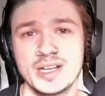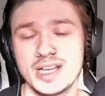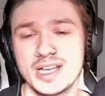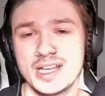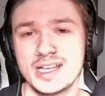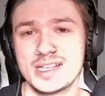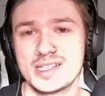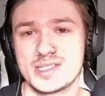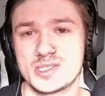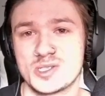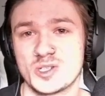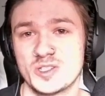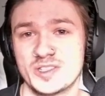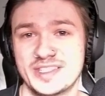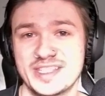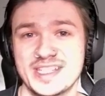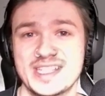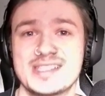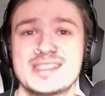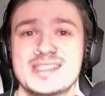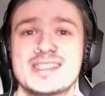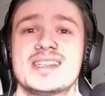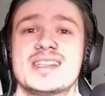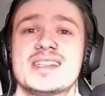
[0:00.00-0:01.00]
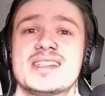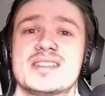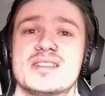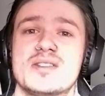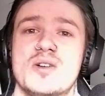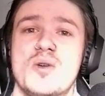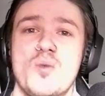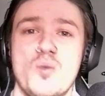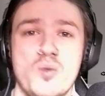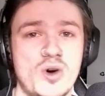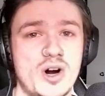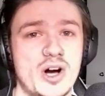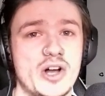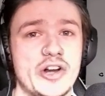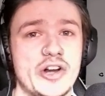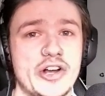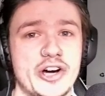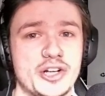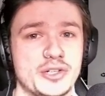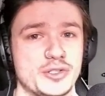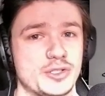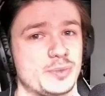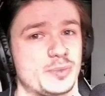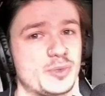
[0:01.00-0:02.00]
so this is
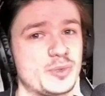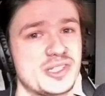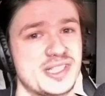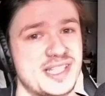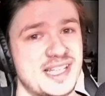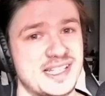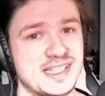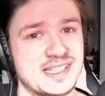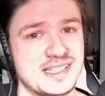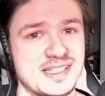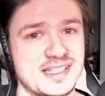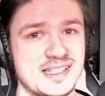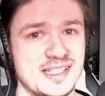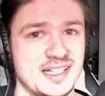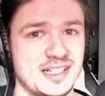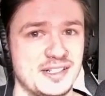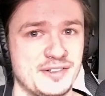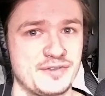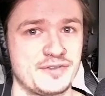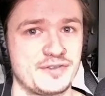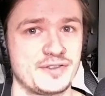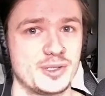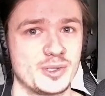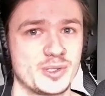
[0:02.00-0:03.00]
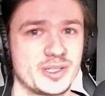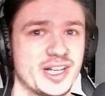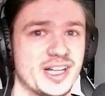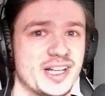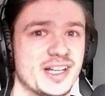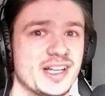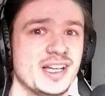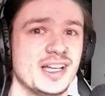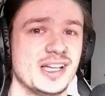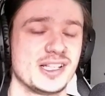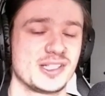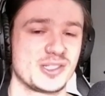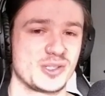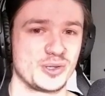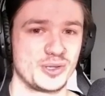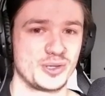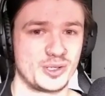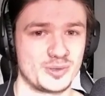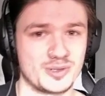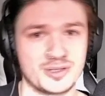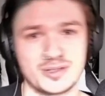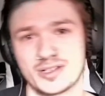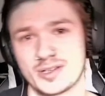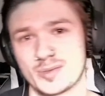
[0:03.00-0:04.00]
100% safe, okay? So
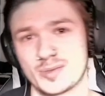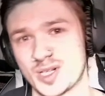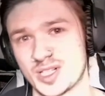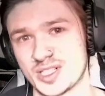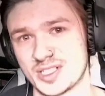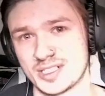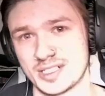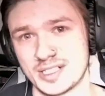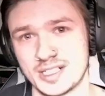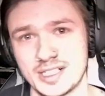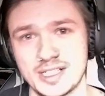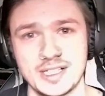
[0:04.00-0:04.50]
don't worry about it.